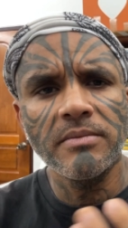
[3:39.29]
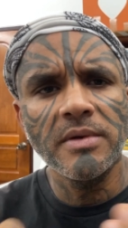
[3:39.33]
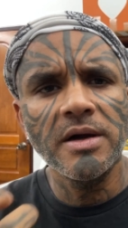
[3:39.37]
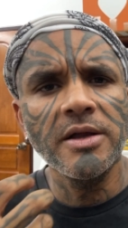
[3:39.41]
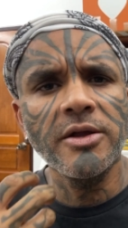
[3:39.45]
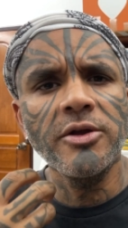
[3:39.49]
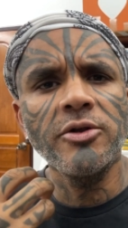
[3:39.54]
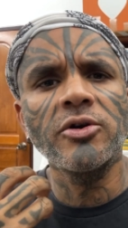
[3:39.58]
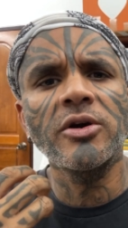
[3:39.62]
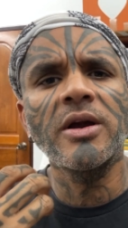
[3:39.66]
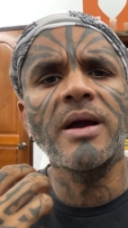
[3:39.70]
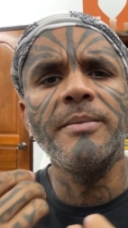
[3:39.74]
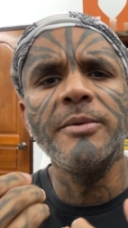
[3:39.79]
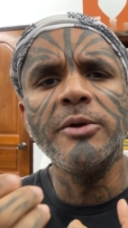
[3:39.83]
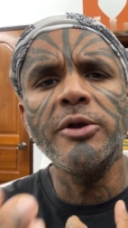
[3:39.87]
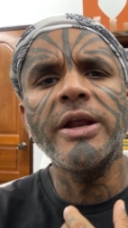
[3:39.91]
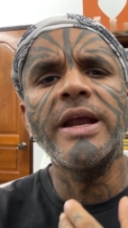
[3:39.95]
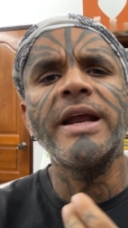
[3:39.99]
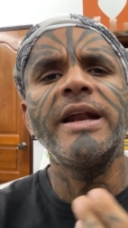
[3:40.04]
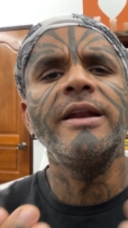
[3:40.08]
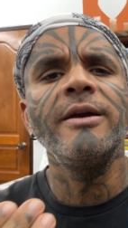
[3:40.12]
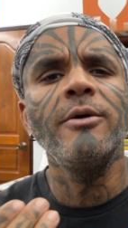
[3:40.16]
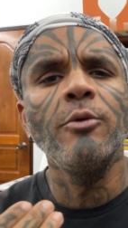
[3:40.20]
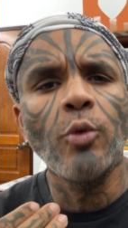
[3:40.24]
you know,
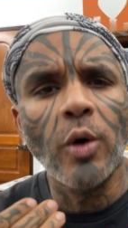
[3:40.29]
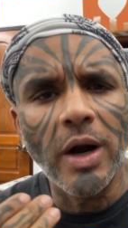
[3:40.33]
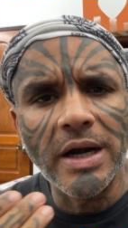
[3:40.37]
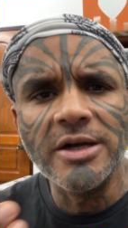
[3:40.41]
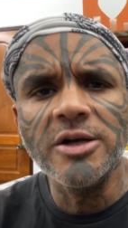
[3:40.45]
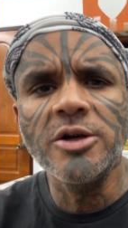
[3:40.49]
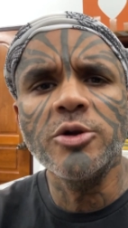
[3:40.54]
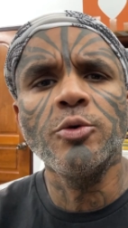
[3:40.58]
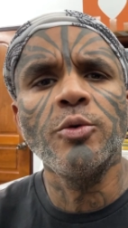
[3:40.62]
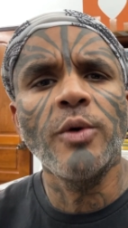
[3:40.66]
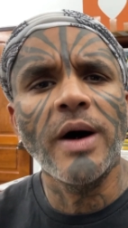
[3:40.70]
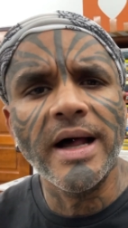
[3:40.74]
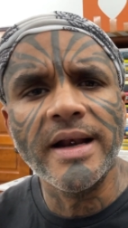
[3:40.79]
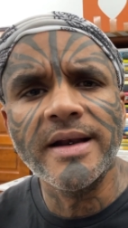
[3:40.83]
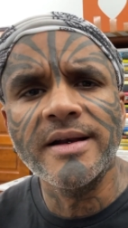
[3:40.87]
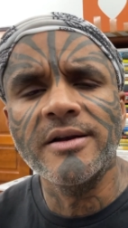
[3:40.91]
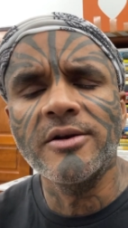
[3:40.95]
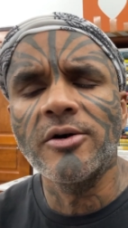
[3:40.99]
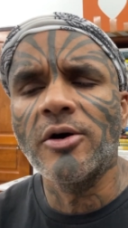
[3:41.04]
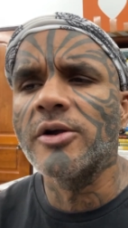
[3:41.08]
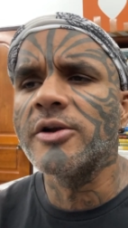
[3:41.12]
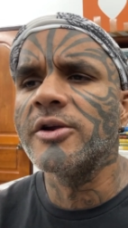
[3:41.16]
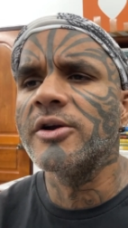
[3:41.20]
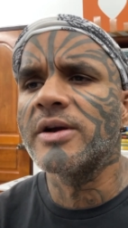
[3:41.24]
communicating one-to-one,
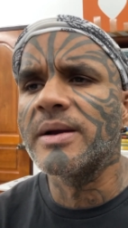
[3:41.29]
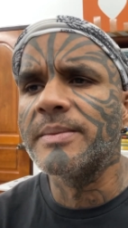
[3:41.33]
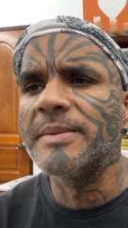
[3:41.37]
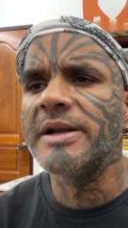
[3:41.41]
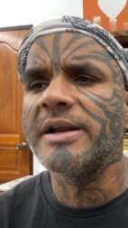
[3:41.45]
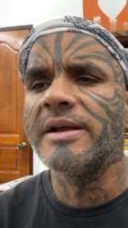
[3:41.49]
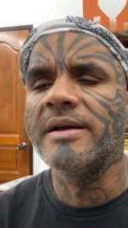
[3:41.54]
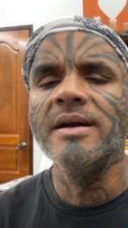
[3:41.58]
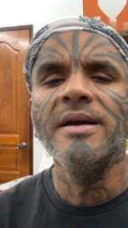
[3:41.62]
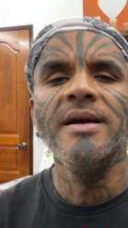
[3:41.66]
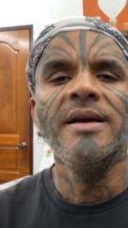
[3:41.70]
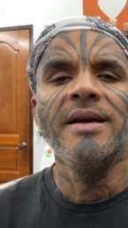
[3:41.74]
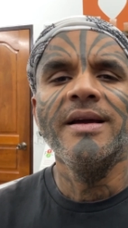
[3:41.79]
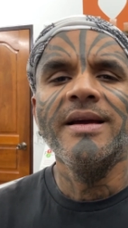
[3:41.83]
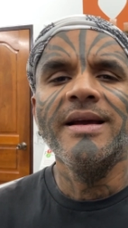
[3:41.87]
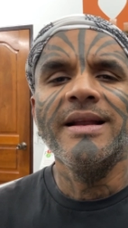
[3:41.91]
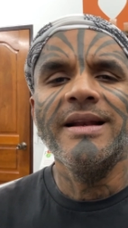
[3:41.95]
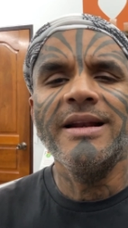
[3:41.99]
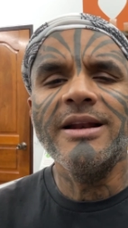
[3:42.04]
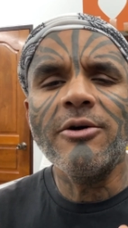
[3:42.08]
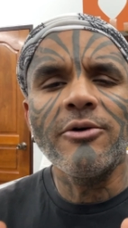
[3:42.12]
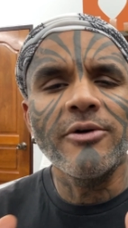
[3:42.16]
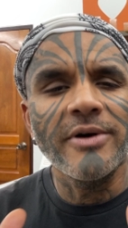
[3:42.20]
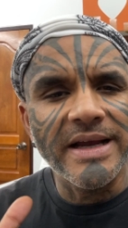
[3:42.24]
or you're communicating.
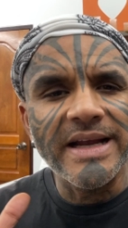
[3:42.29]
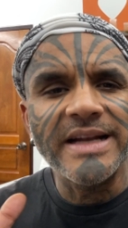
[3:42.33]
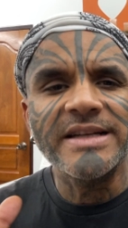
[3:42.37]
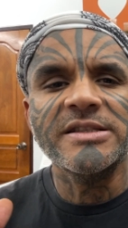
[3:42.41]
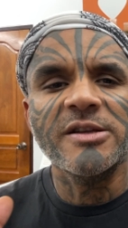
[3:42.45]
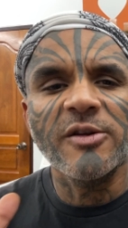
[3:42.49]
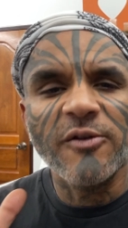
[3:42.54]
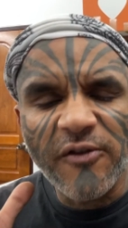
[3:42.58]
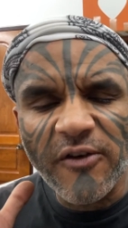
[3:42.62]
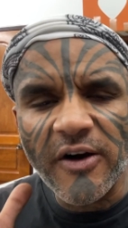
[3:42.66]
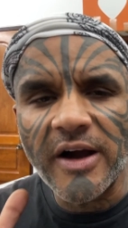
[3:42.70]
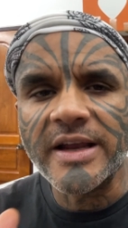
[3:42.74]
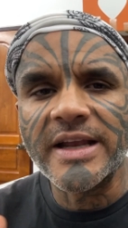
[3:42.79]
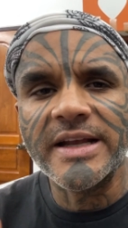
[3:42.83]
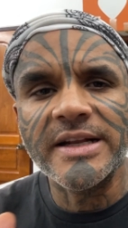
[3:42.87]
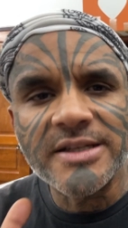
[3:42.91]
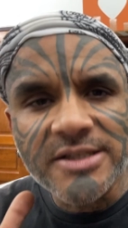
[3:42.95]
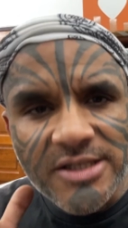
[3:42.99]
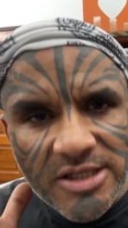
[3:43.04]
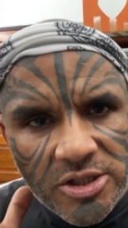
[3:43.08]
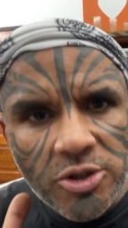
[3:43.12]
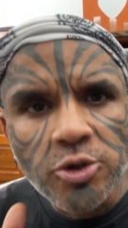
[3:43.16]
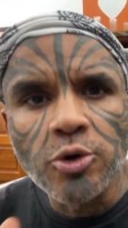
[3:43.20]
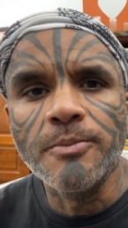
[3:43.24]
No, it's fucking
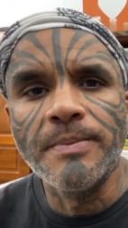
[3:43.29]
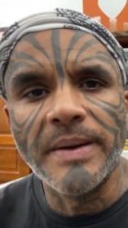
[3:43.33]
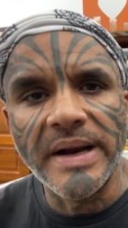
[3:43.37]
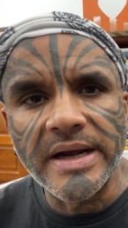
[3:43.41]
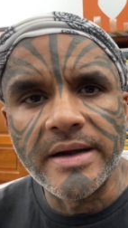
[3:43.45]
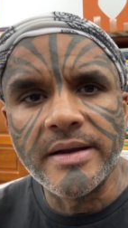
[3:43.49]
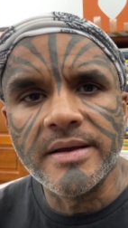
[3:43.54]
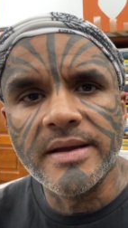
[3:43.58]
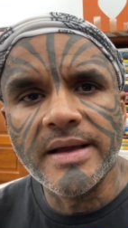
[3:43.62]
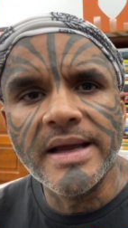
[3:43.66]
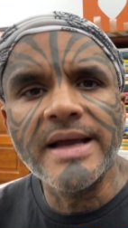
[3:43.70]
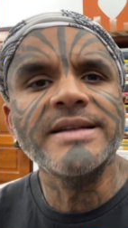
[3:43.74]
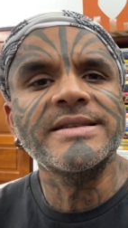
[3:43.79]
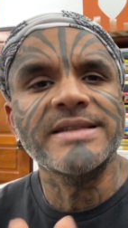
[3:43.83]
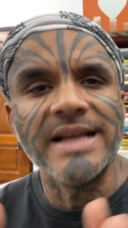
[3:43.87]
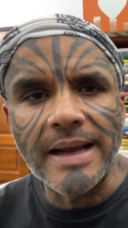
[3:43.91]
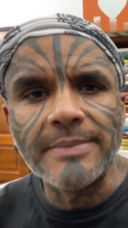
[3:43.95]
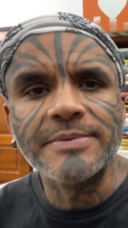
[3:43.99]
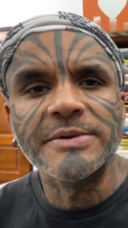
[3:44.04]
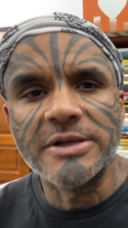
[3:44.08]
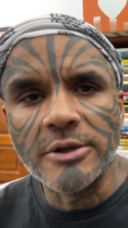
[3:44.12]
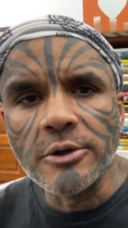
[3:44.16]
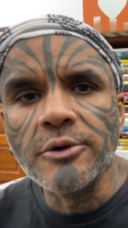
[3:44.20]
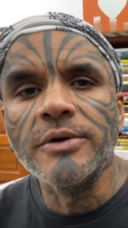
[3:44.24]
stupid. It's
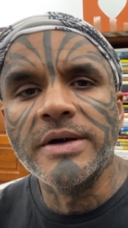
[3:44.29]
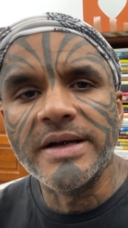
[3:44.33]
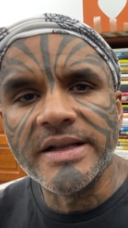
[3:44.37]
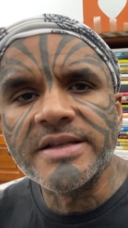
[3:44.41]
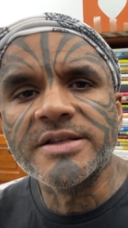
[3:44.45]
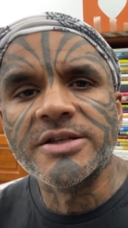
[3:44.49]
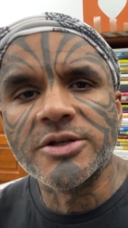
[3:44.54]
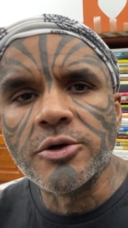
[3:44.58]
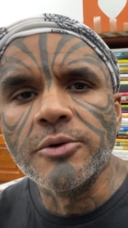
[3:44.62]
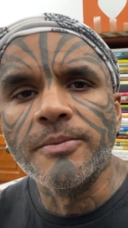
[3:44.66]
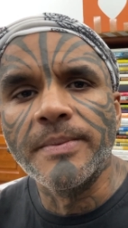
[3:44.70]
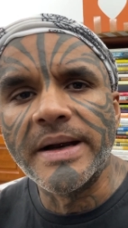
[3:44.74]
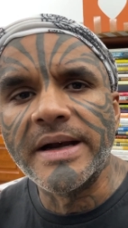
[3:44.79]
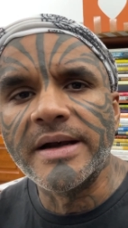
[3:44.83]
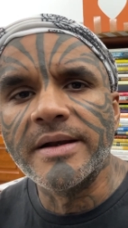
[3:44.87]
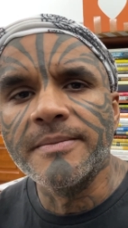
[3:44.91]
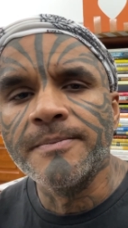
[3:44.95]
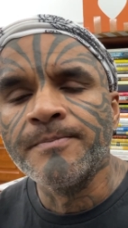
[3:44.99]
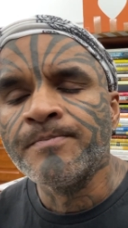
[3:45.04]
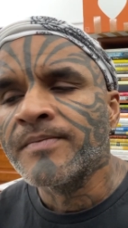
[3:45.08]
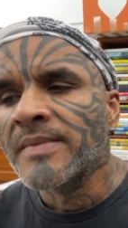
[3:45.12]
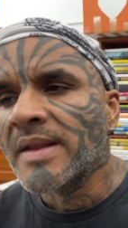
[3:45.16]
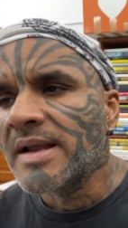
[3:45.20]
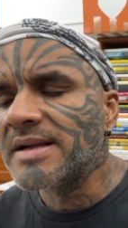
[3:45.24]
absolutely stupid.
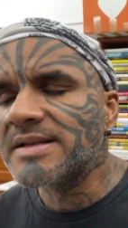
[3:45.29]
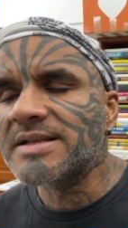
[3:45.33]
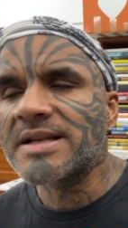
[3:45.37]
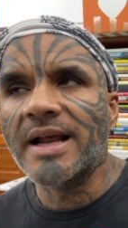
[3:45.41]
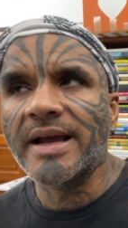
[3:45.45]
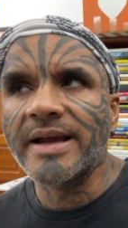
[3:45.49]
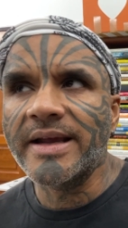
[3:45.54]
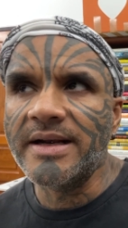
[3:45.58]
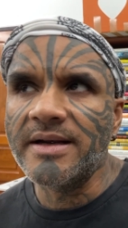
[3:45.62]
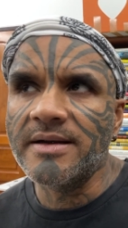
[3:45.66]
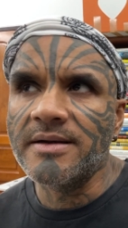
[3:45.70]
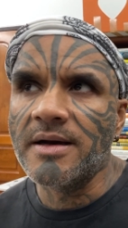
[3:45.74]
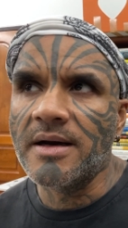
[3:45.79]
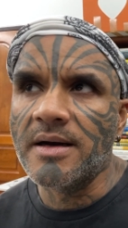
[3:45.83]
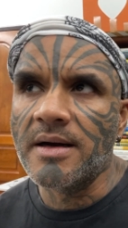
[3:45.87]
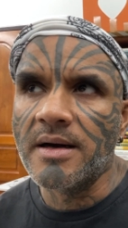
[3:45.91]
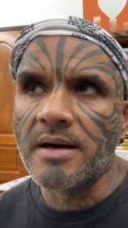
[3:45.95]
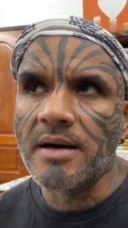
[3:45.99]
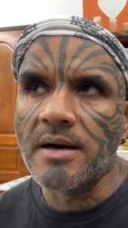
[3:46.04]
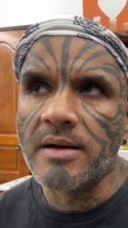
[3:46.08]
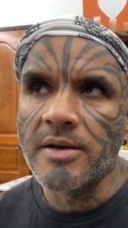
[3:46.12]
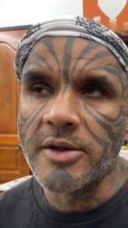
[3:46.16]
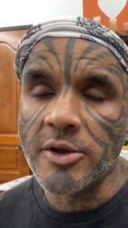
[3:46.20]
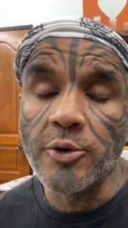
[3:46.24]
It's like in
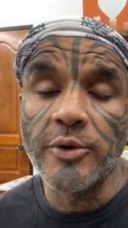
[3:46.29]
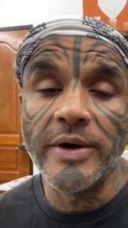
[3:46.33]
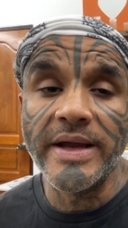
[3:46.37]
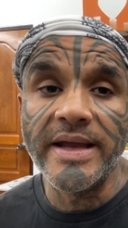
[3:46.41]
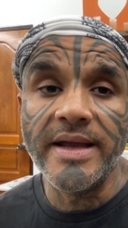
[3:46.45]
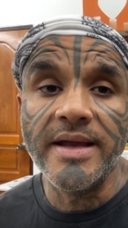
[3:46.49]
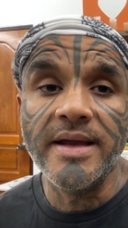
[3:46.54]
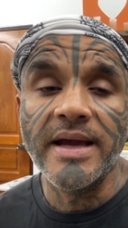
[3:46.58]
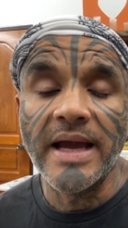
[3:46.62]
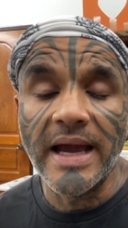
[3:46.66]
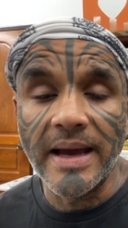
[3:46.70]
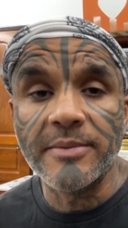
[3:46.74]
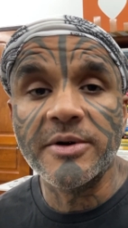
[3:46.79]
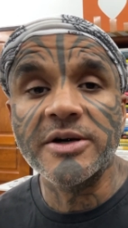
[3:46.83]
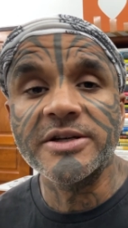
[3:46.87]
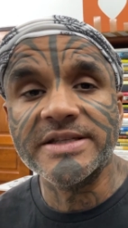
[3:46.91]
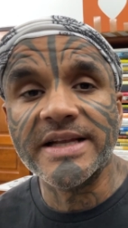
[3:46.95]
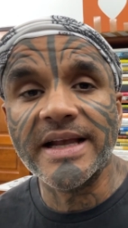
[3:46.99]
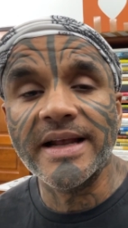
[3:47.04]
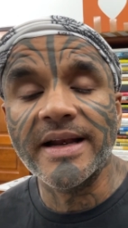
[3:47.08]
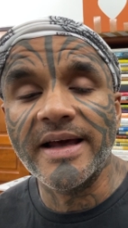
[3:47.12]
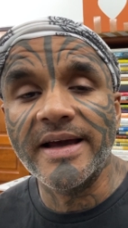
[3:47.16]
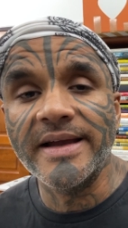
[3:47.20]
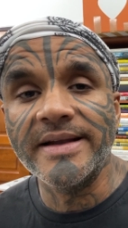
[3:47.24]
UAE, Emirates
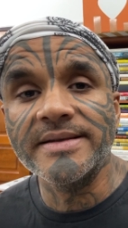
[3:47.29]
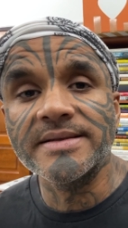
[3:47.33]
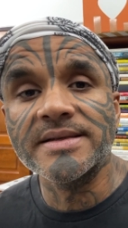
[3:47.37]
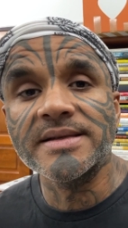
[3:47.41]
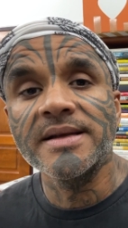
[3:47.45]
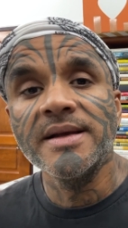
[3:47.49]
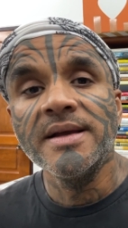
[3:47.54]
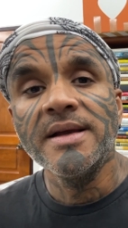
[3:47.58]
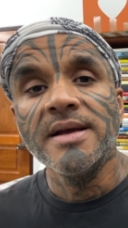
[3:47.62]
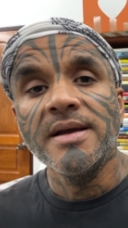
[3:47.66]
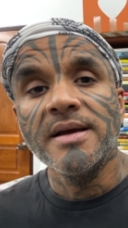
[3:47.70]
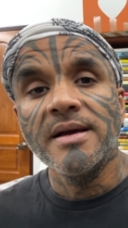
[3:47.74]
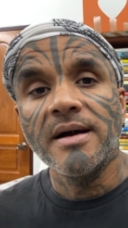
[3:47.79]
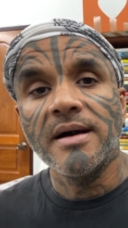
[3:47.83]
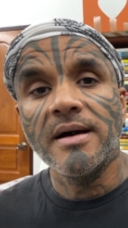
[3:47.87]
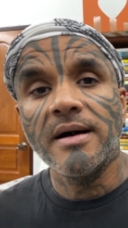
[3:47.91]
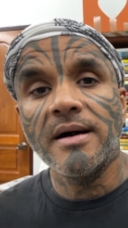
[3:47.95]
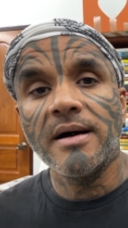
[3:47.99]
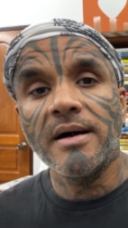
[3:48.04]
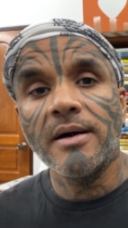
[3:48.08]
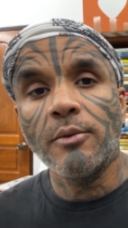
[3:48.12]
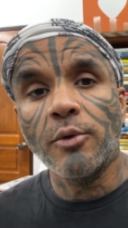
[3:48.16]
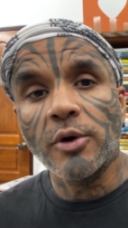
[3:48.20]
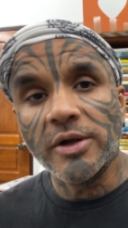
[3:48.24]
Airlines,
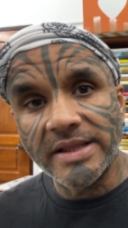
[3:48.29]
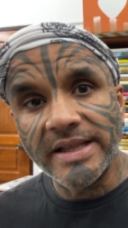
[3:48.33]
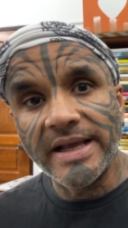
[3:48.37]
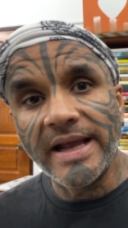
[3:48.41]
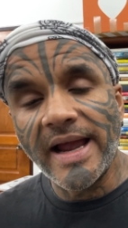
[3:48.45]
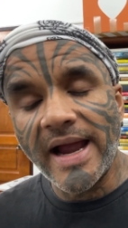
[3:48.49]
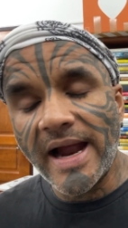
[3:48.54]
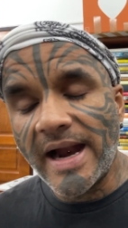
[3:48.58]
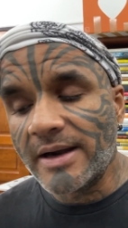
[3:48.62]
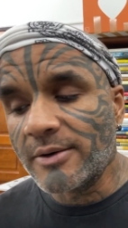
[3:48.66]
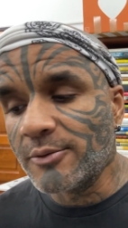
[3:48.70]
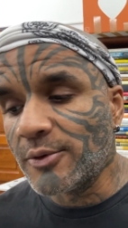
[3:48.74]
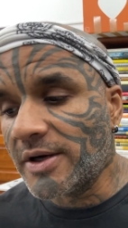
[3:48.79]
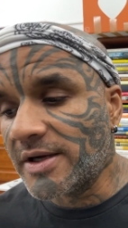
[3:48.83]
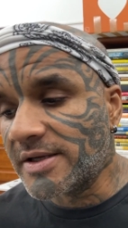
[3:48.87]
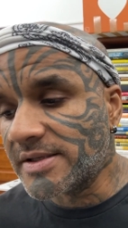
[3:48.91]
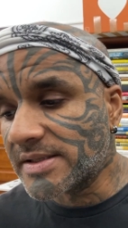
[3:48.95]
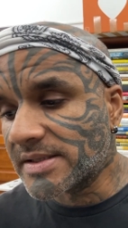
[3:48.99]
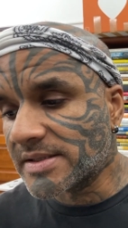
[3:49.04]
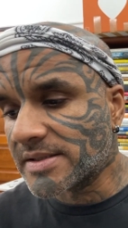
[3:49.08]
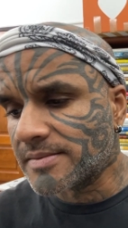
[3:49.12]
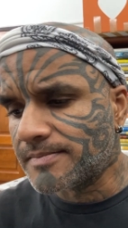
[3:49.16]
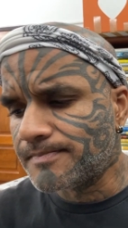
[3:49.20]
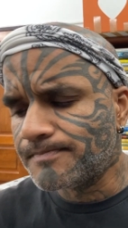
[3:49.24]
what they had
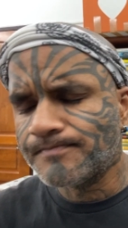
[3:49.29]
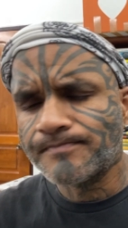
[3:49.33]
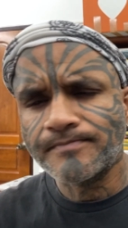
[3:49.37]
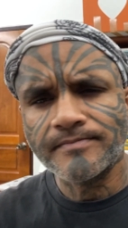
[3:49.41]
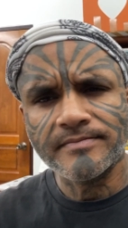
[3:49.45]
was,